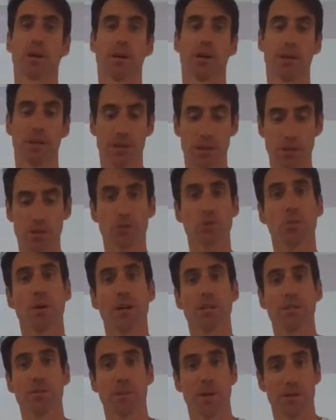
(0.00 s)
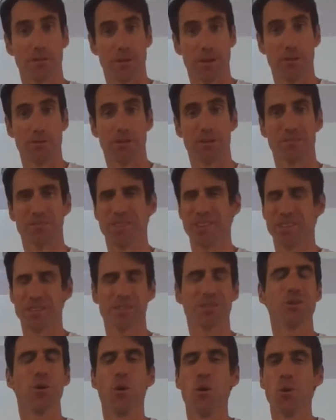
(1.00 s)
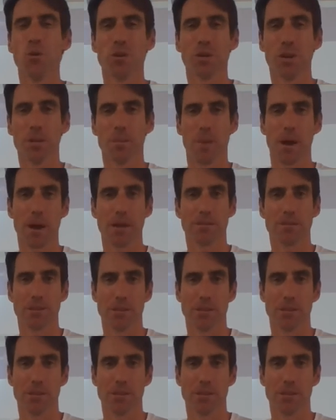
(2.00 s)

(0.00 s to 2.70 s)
And here's why it's my favorite. And it's totally a math